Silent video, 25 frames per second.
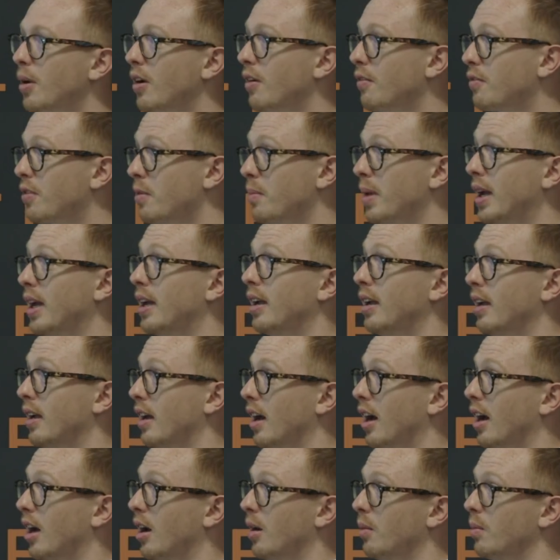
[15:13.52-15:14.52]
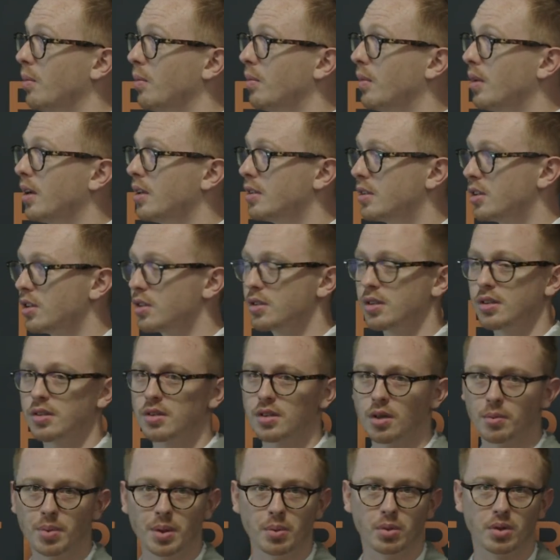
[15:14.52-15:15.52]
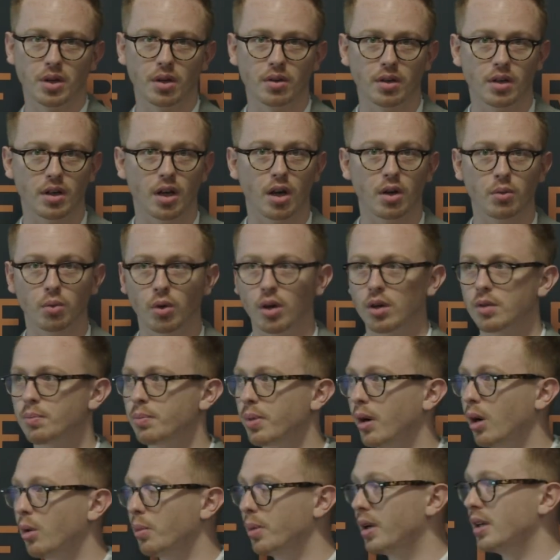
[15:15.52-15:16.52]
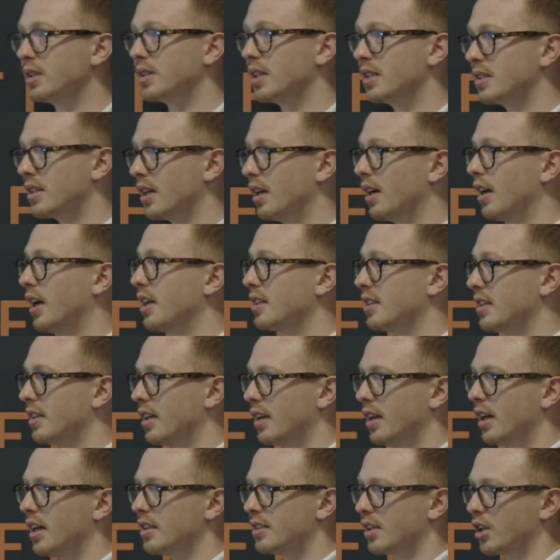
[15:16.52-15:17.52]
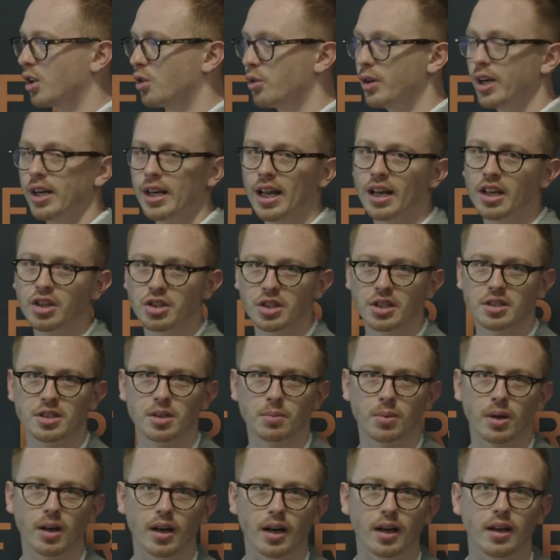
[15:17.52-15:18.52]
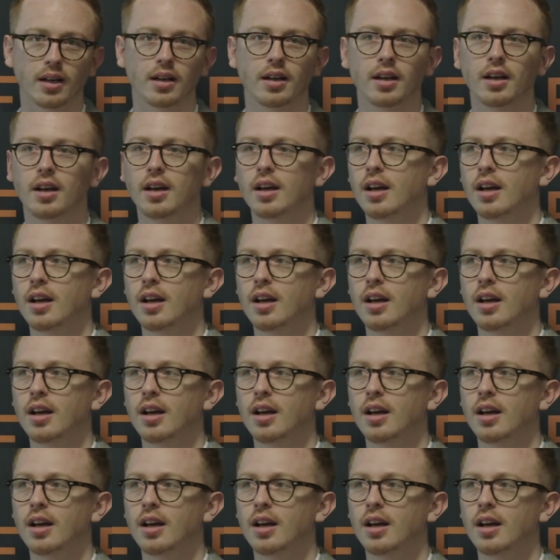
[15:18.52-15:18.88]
But for me, um, just so people don't know what Bulb is, it's a, it's an, it's a green energy supplier.